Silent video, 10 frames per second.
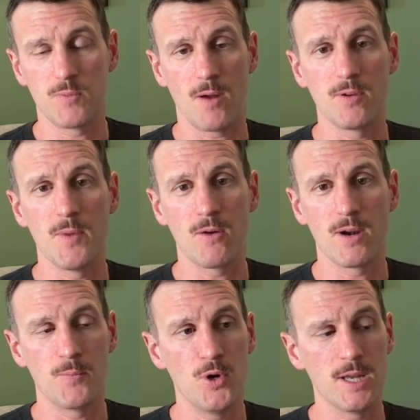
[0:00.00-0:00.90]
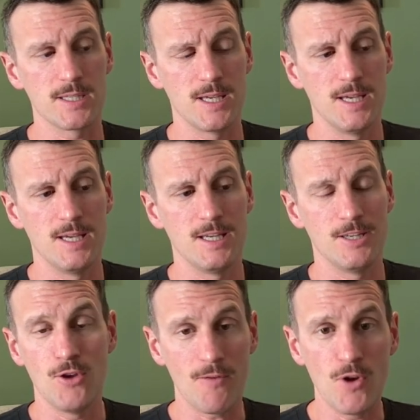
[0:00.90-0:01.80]
probably a better way to put it,
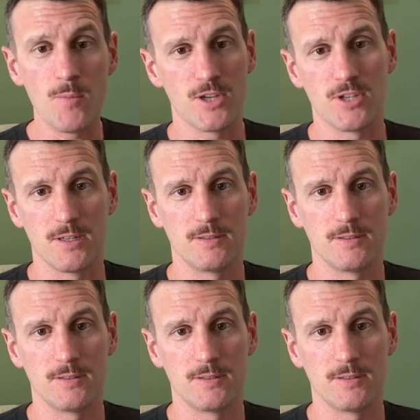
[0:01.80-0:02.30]
you have no mission.